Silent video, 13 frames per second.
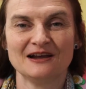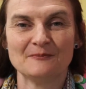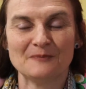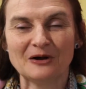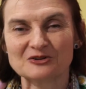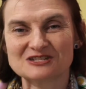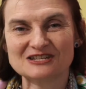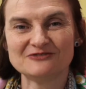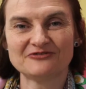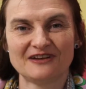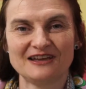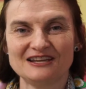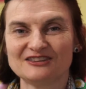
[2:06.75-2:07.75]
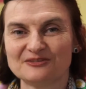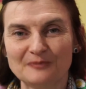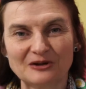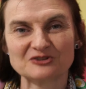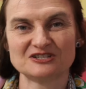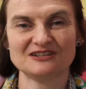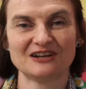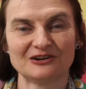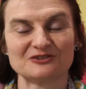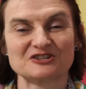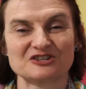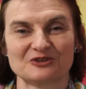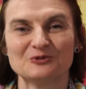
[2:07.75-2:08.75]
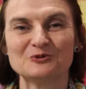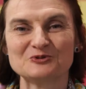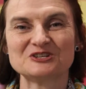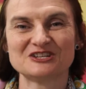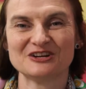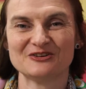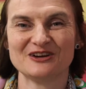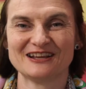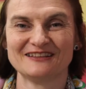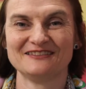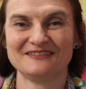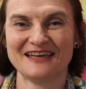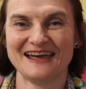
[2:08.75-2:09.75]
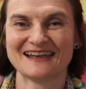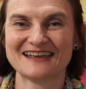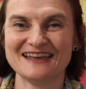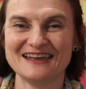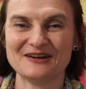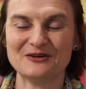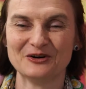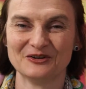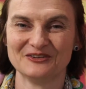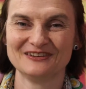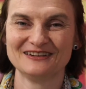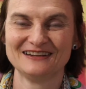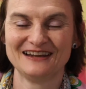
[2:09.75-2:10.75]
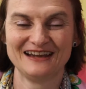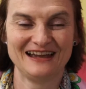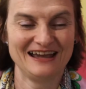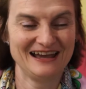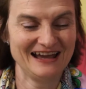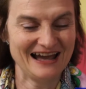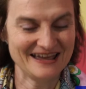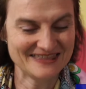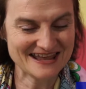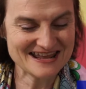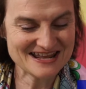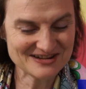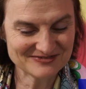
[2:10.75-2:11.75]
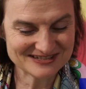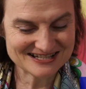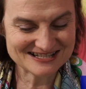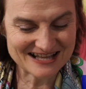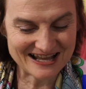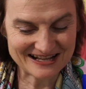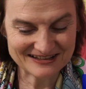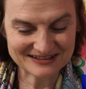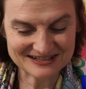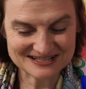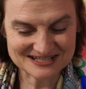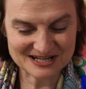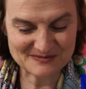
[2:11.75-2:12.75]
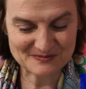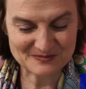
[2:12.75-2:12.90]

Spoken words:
multi-faith, multicultural, all cheering their king on. And they even say that